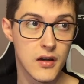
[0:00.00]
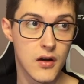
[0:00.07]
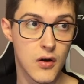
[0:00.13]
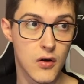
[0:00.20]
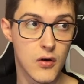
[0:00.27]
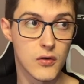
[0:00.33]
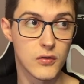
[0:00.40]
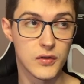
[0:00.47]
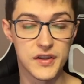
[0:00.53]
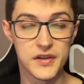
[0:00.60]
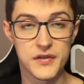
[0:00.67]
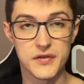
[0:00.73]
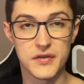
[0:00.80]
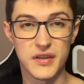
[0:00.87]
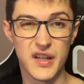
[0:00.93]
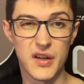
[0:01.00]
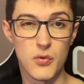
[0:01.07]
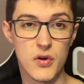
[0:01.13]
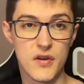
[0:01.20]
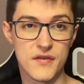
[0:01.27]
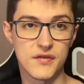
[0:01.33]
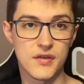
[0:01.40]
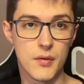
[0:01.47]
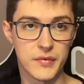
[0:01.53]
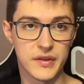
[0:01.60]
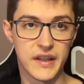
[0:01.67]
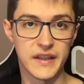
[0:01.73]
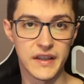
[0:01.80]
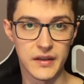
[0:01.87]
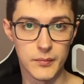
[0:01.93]
whole industry was
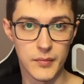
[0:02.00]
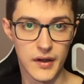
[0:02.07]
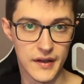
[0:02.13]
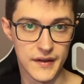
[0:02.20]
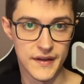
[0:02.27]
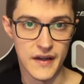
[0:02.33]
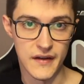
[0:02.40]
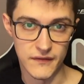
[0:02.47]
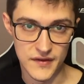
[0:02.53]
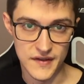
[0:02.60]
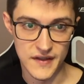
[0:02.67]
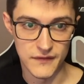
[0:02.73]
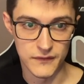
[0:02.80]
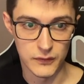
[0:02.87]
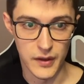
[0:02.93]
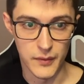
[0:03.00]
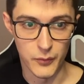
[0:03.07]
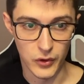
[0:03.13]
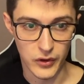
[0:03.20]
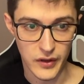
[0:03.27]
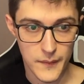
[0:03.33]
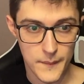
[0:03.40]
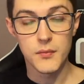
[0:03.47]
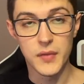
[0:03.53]
dominated by the MVC framework.